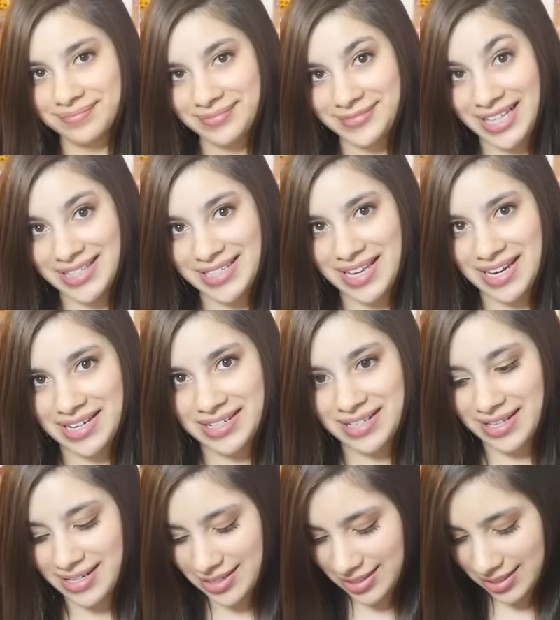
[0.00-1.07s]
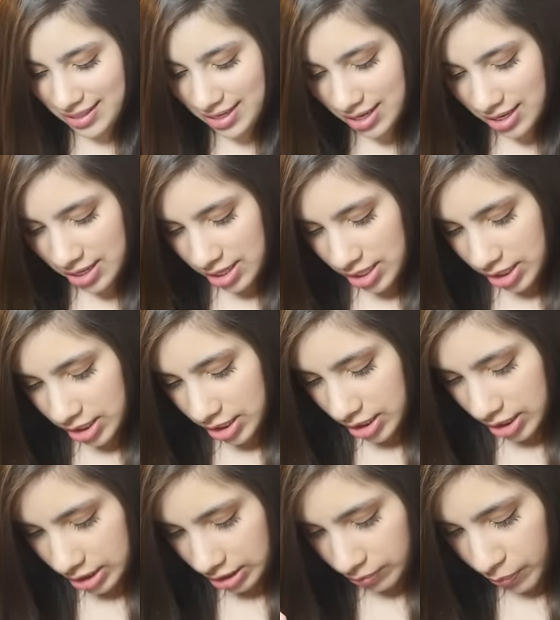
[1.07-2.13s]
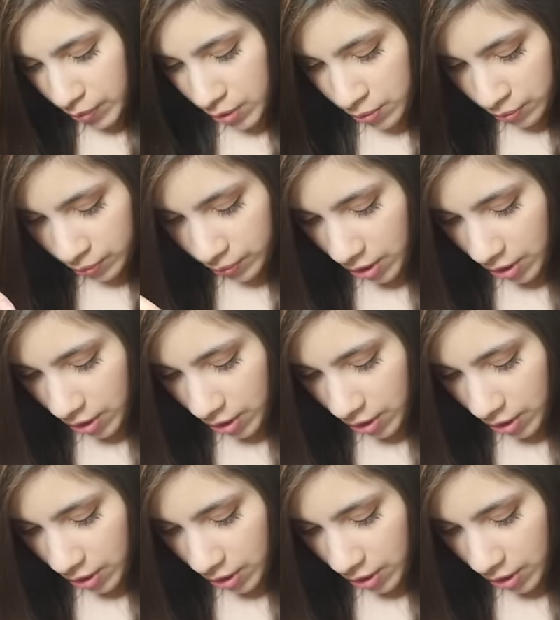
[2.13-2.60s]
Let's get into this. Woo,